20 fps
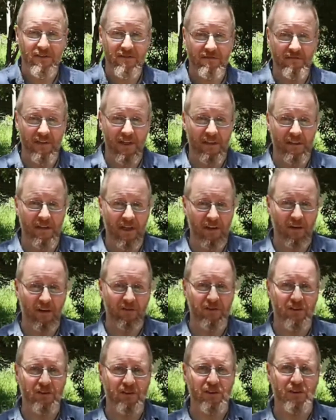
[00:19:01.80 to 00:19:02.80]
they
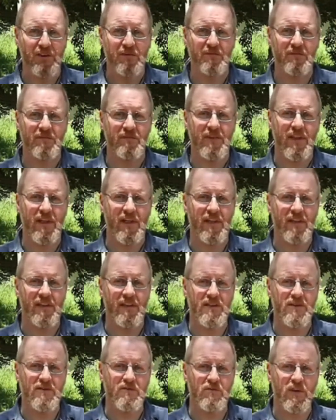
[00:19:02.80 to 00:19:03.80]
often shoot
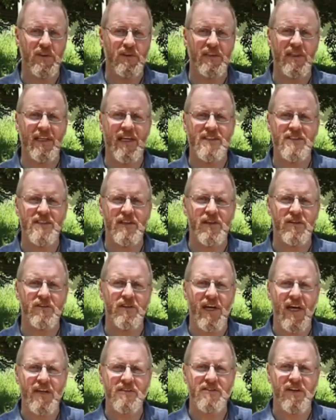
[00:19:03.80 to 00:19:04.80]
this Laszlo
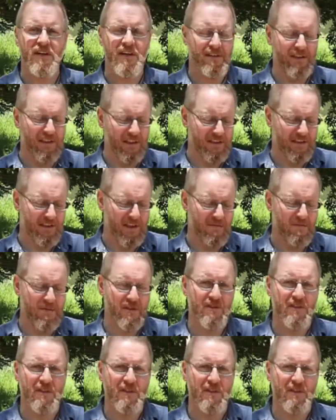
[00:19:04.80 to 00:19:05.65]
Kasai, I think his name is.